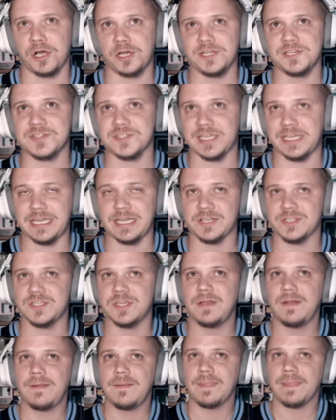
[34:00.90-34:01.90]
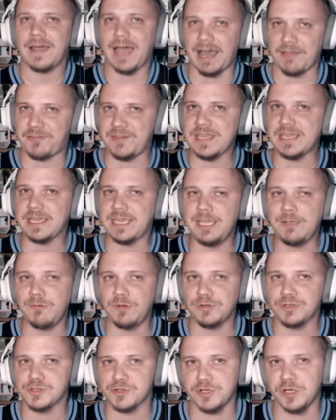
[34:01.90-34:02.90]
on his kicks. I think he
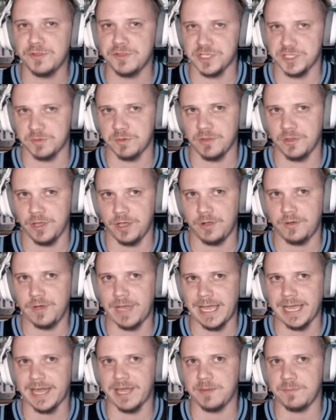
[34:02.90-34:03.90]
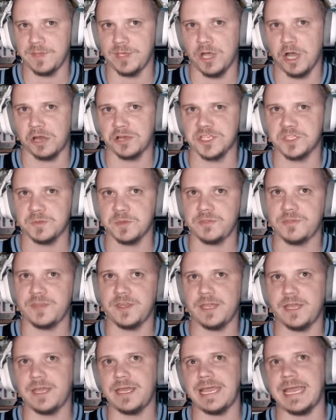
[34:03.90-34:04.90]
will drill this one, though. I got to be honest with
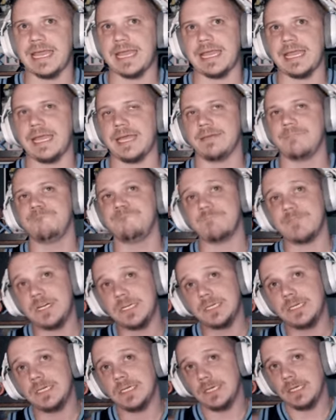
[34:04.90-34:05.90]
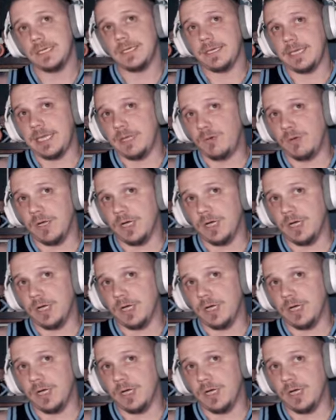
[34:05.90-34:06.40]
you. And he